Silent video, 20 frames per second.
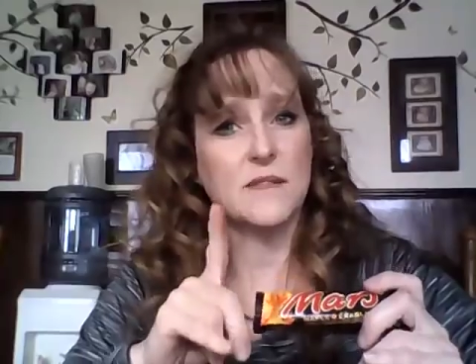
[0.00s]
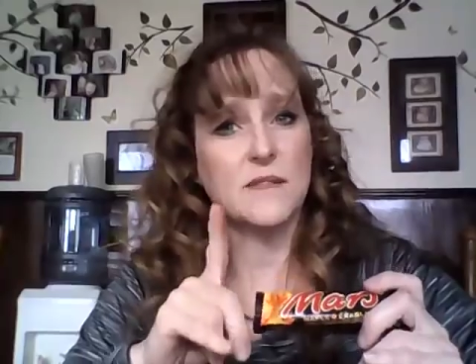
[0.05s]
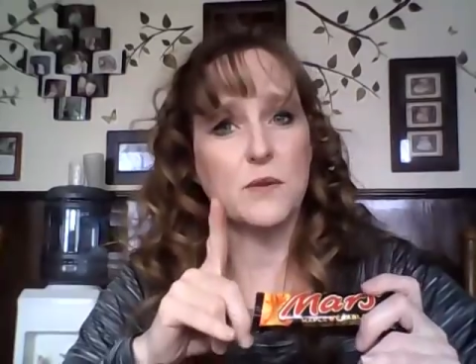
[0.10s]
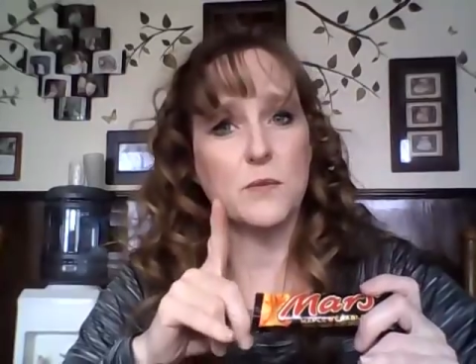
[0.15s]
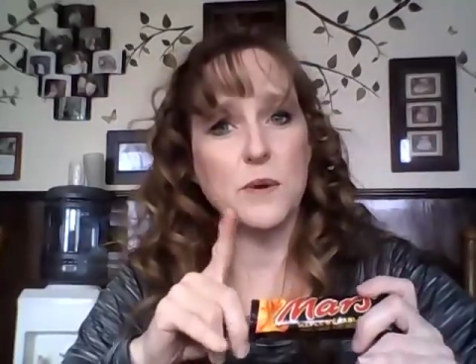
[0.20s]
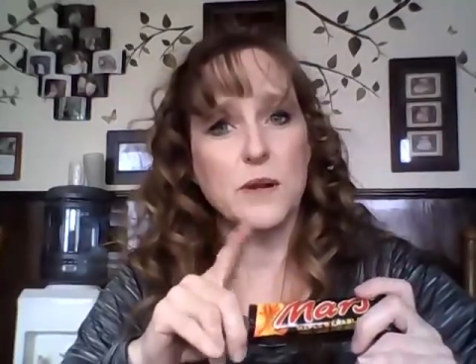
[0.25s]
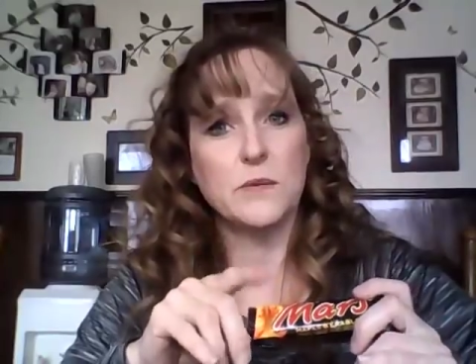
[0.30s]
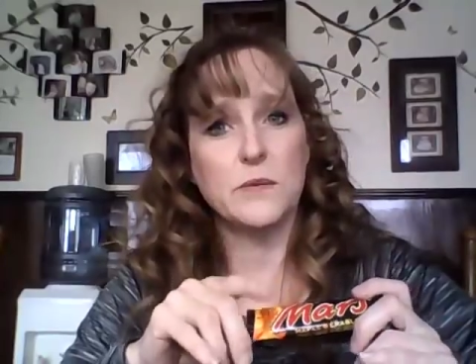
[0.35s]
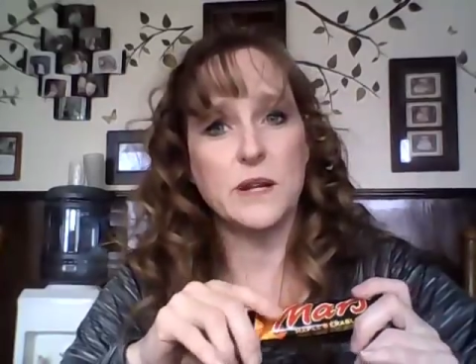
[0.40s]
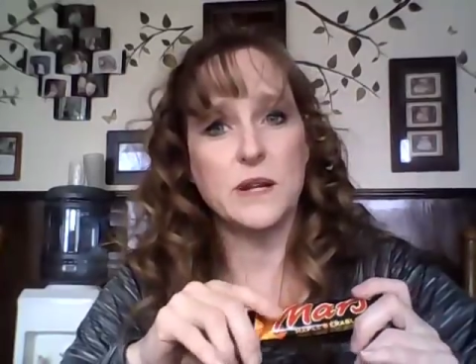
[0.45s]
have the
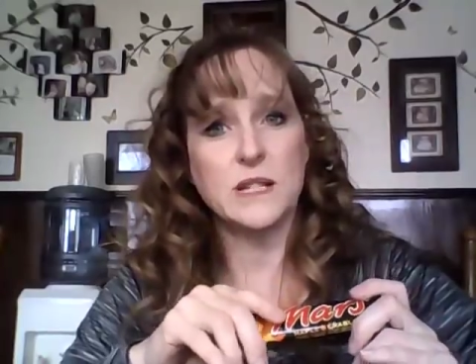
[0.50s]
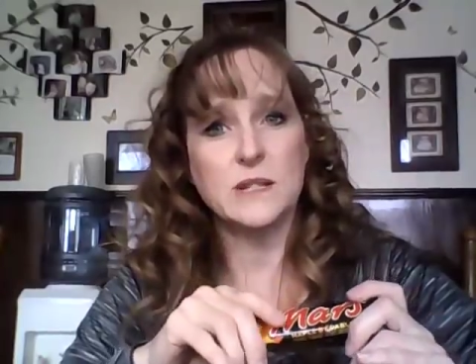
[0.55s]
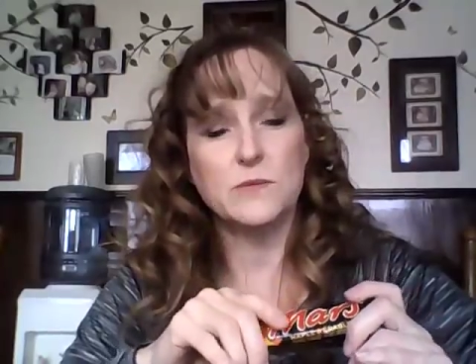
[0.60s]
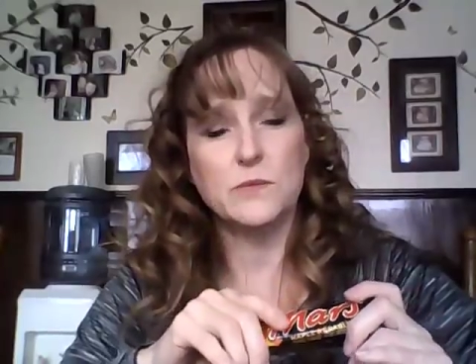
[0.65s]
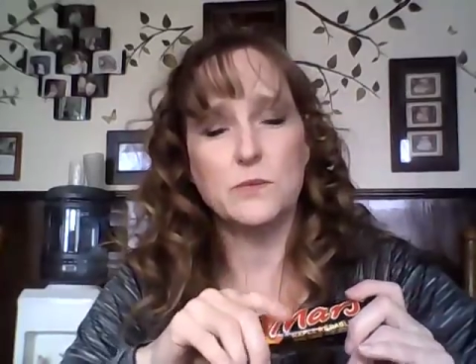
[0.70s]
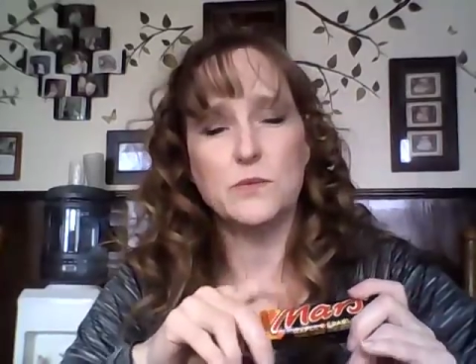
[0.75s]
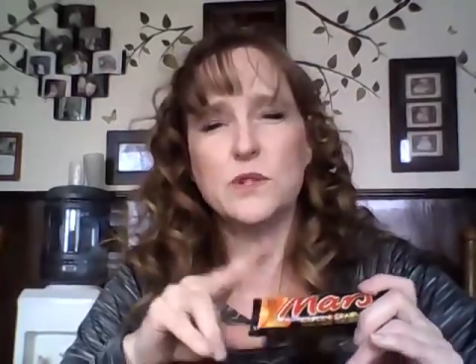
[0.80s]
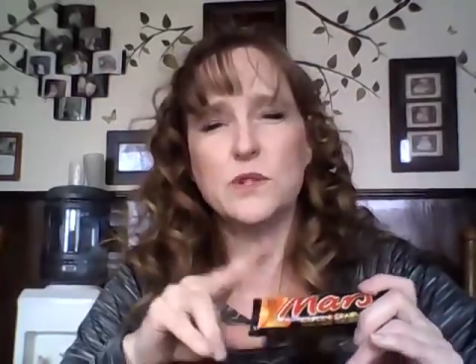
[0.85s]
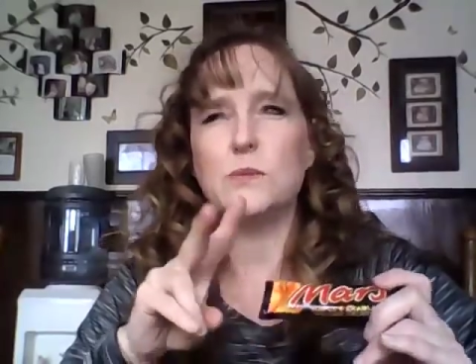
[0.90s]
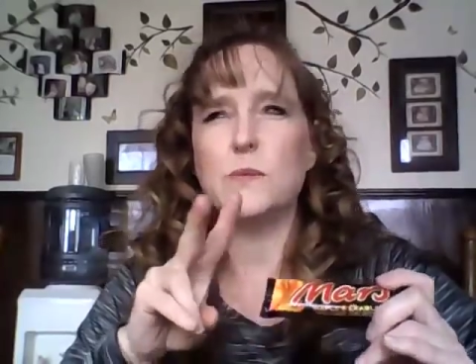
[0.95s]
one real,
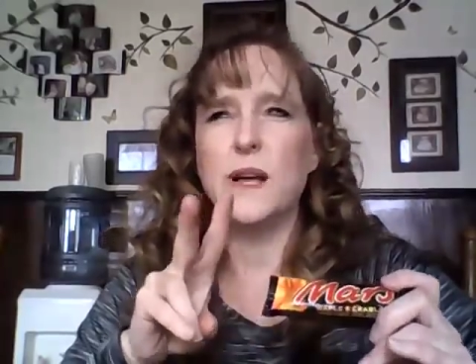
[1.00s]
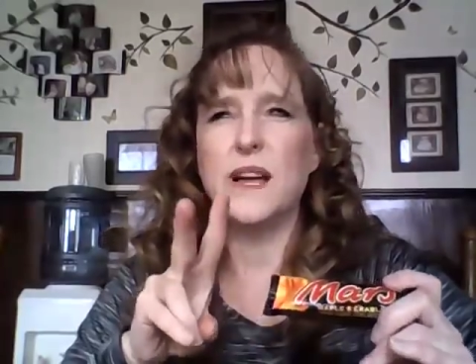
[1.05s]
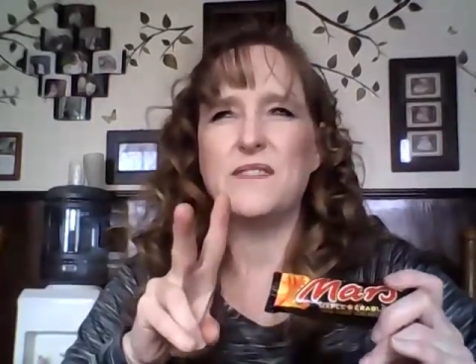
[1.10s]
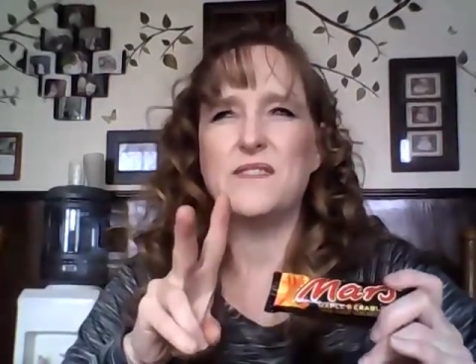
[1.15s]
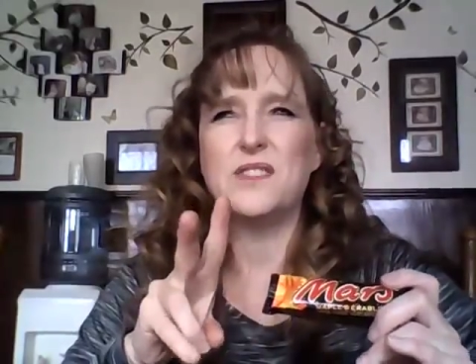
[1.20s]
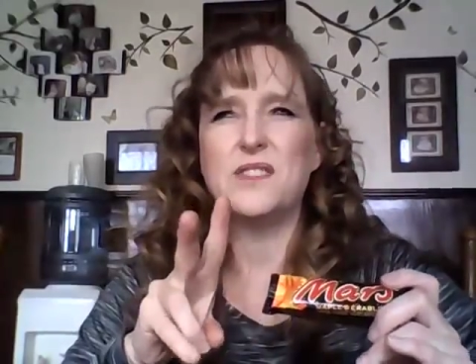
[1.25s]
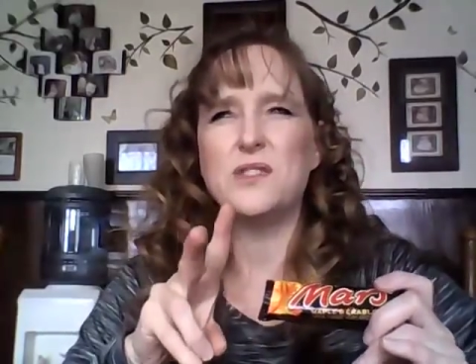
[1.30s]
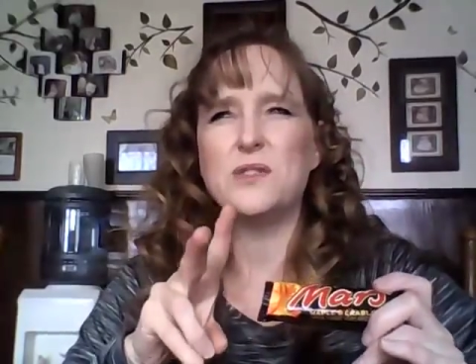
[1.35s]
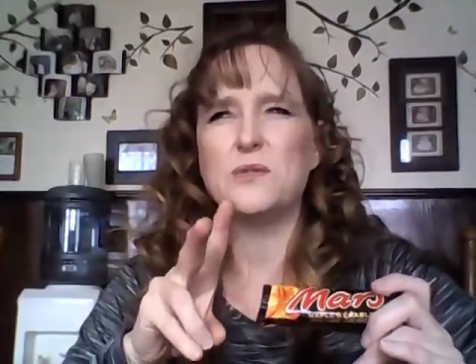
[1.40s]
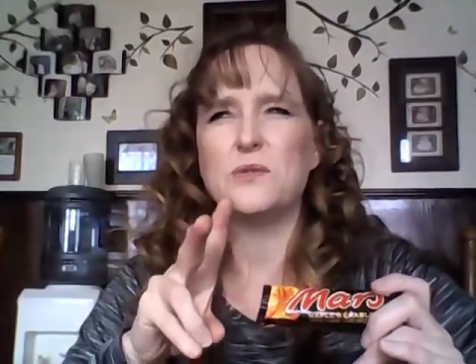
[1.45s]
two, I
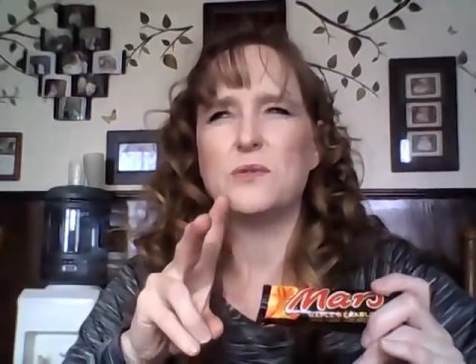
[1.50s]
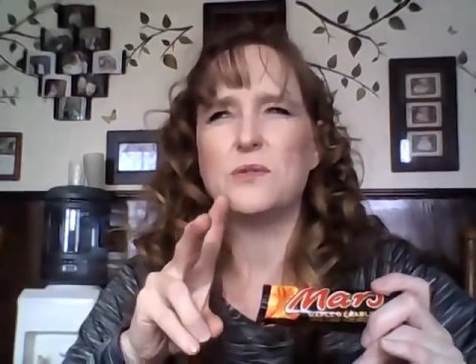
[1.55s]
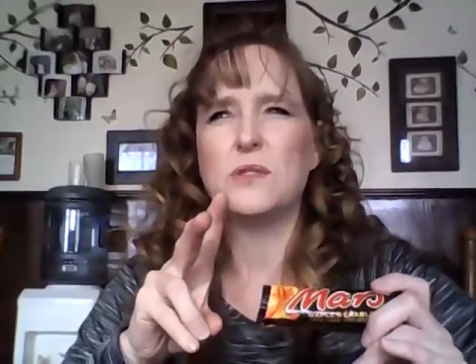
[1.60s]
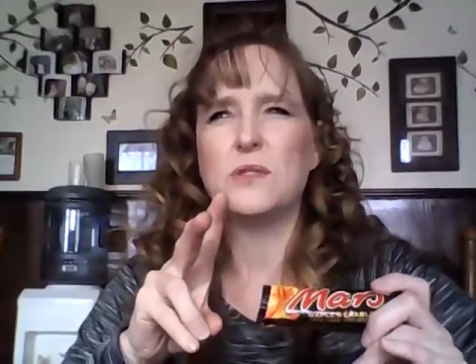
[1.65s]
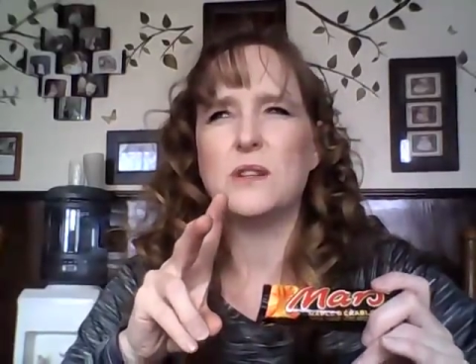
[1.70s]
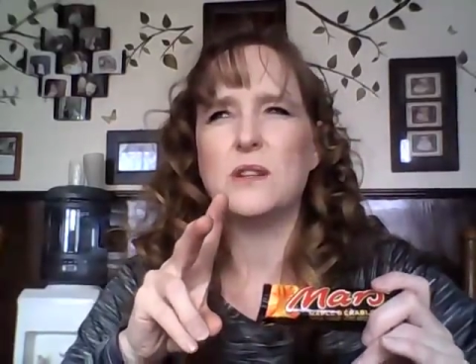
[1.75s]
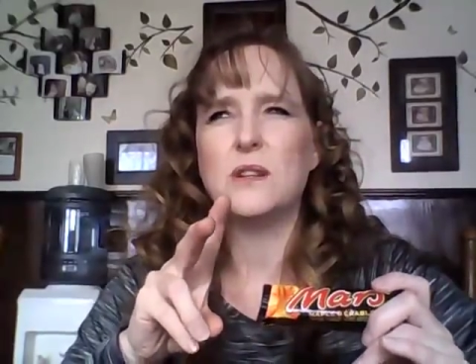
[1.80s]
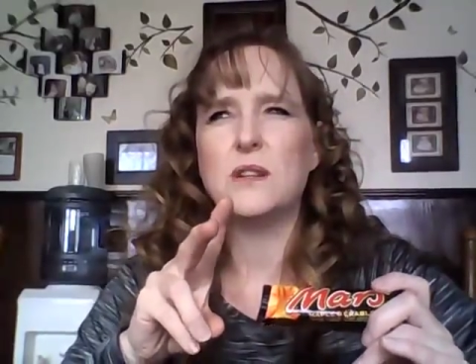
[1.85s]
have two,